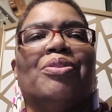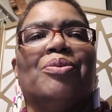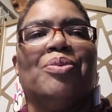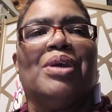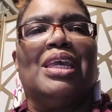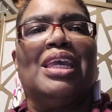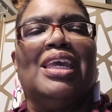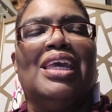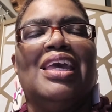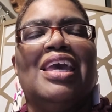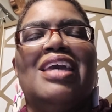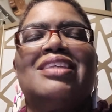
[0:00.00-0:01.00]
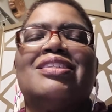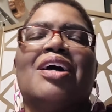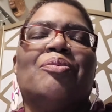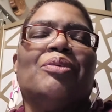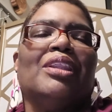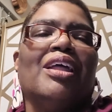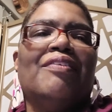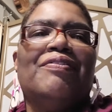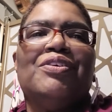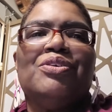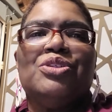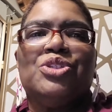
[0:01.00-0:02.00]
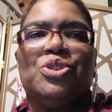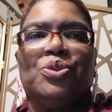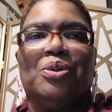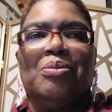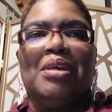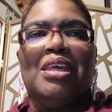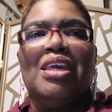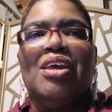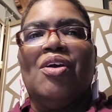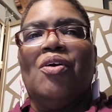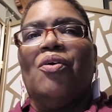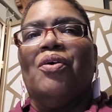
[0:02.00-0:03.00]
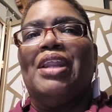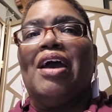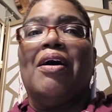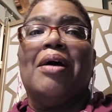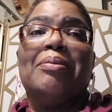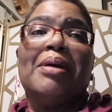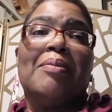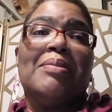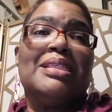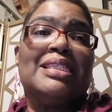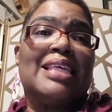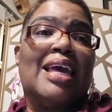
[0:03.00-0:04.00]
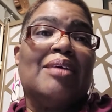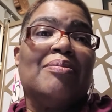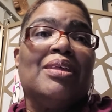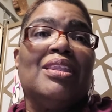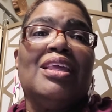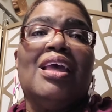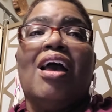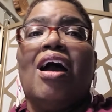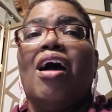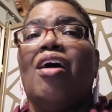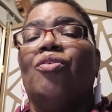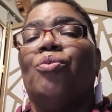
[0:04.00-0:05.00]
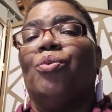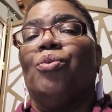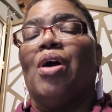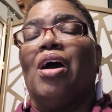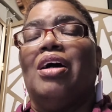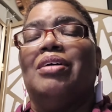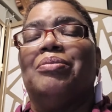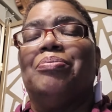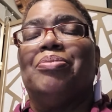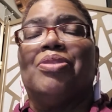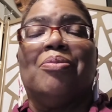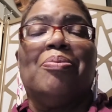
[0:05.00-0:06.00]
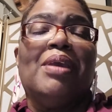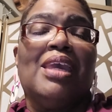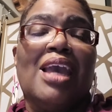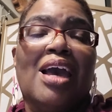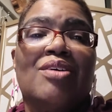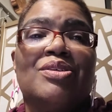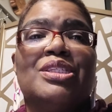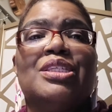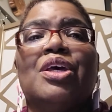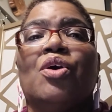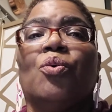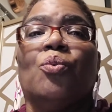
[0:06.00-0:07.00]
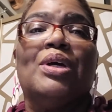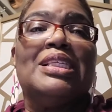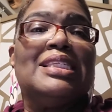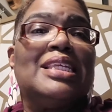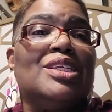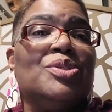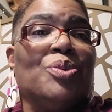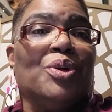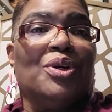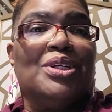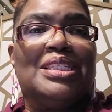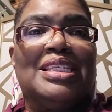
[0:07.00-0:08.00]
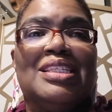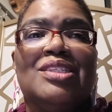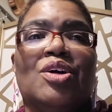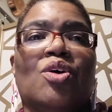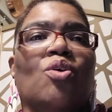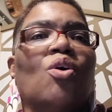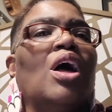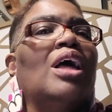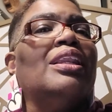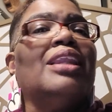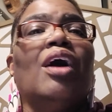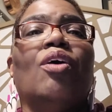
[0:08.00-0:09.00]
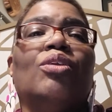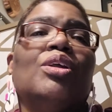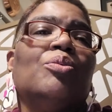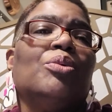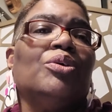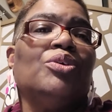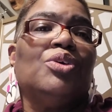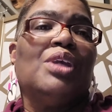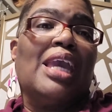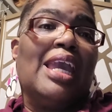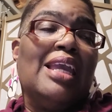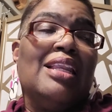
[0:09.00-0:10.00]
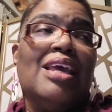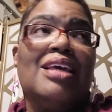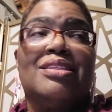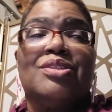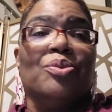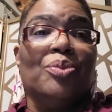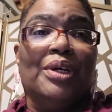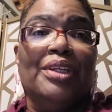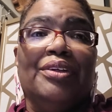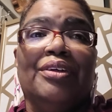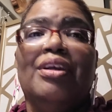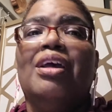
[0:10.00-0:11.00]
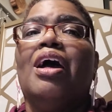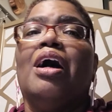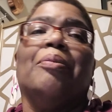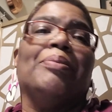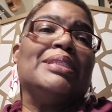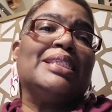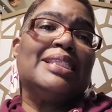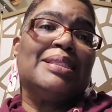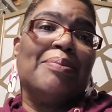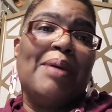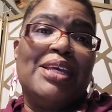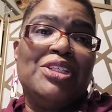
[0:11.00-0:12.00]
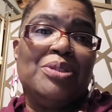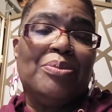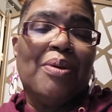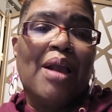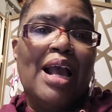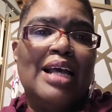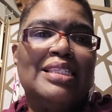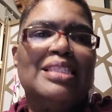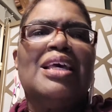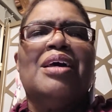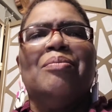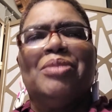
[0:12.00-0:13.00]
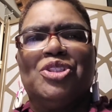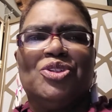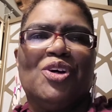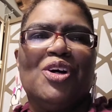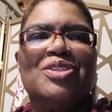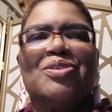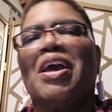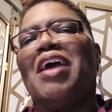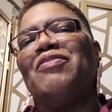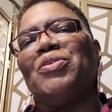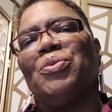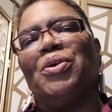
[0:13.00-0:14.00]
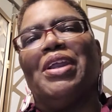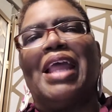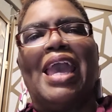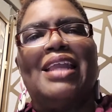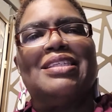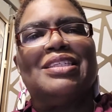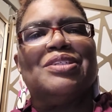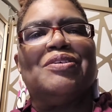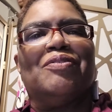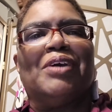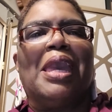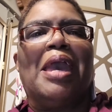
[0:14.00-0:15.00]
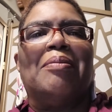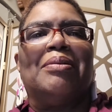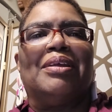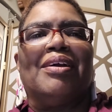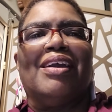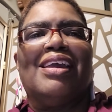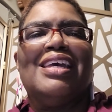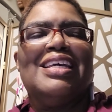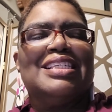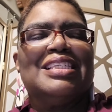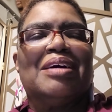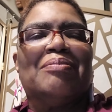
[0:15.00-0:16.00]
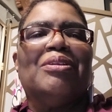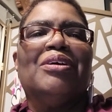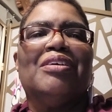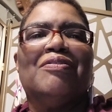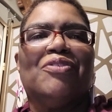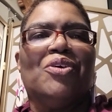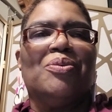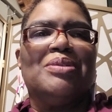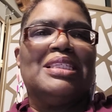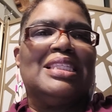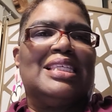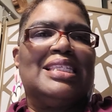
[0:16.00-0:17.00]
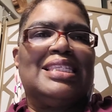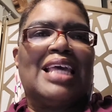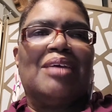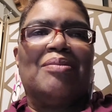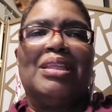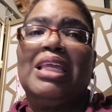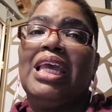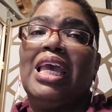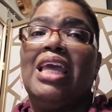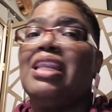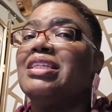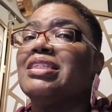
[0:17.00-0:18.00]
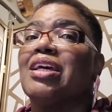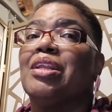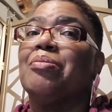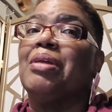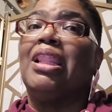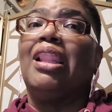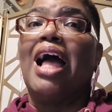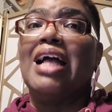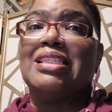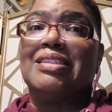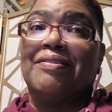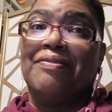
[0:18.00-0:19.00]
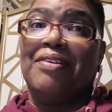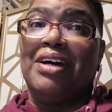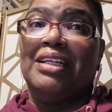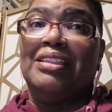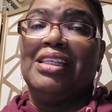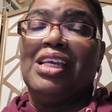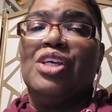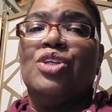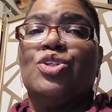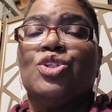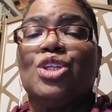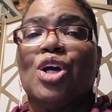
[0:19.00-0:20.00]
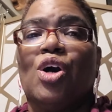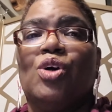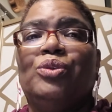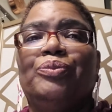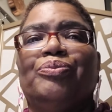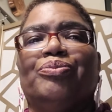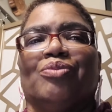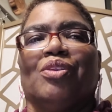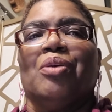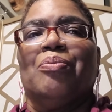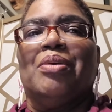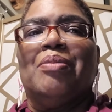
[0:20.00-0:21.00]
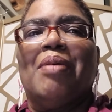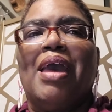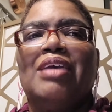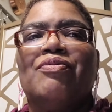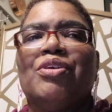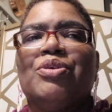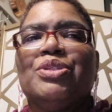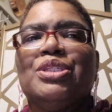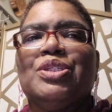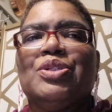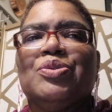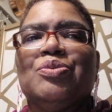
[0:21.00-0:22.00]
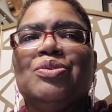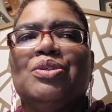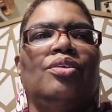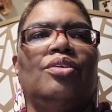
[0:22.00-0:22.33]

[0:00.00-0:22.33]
of the week. And so I would love for you to join me on our upcoming segment of the Pinkhouse Wednesday's Words. And so not only will you gain as the winner a participation prize, but you'll also have a word added to your vocabulary. So I'm looking forward to this segment, and it's going to be lots of fun. So be back real soon.